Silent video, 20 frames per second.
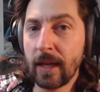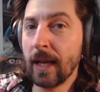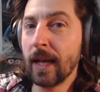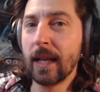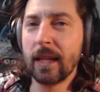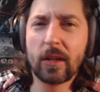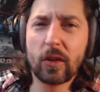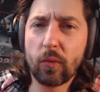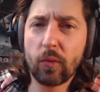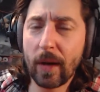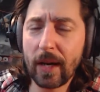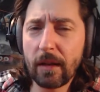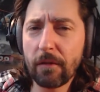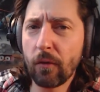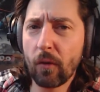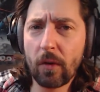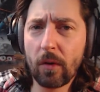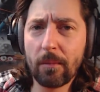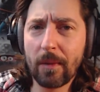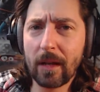The
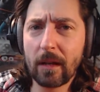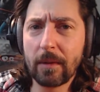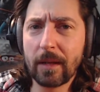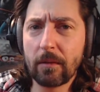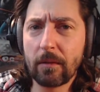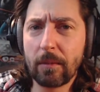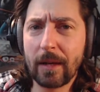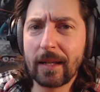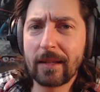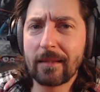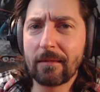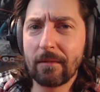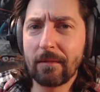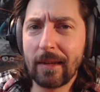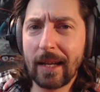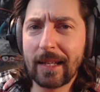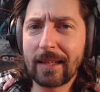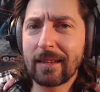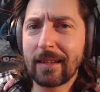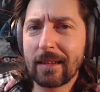24mm
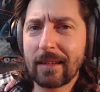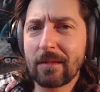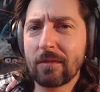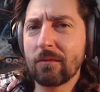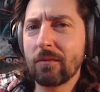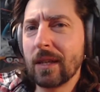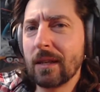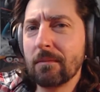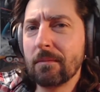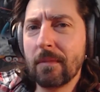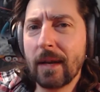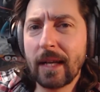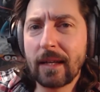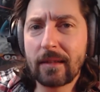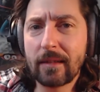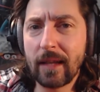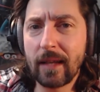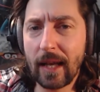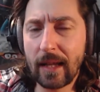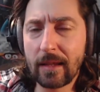lens doesn't really make
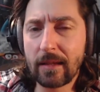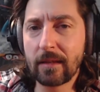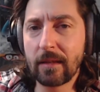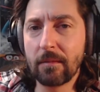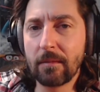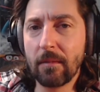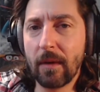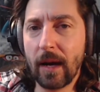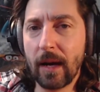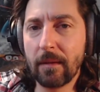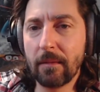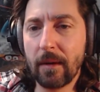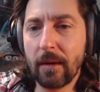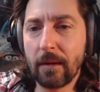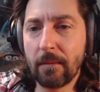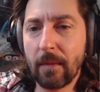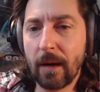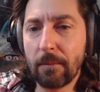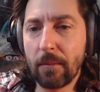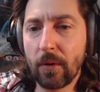sense in
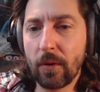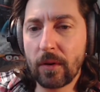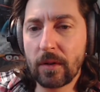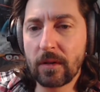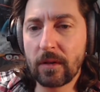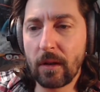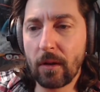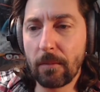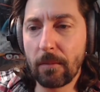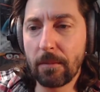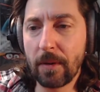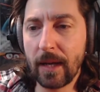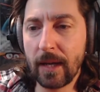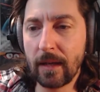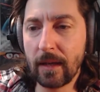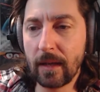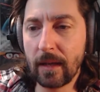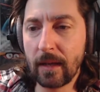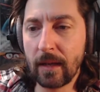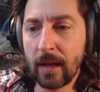my personal
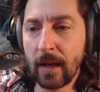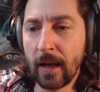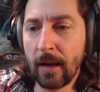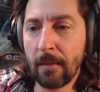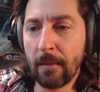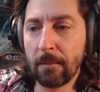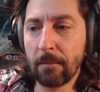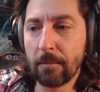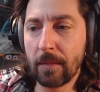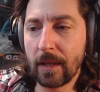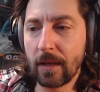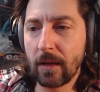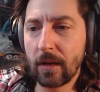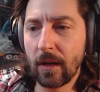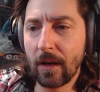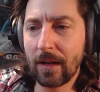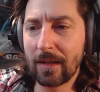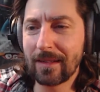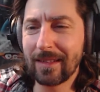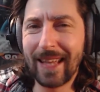opinion,
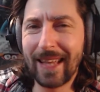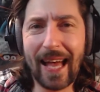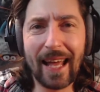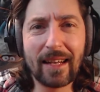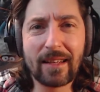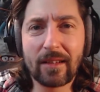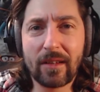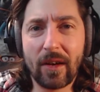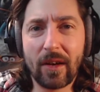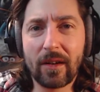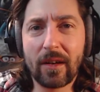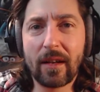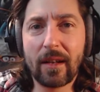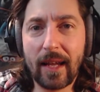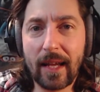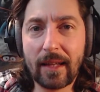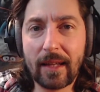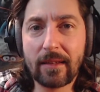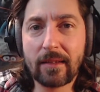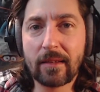because that is not a
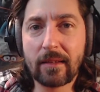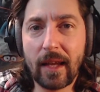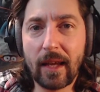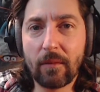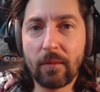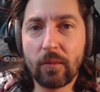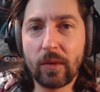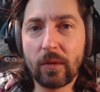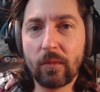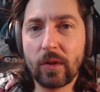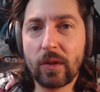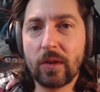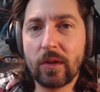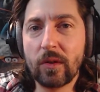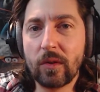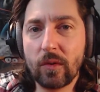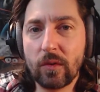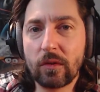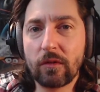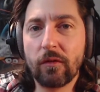lens that we would
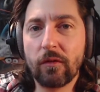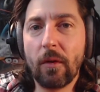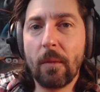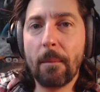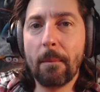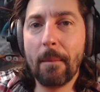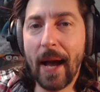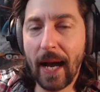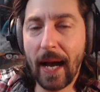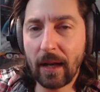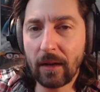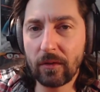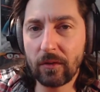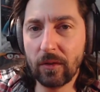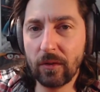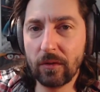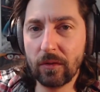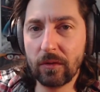use for macro,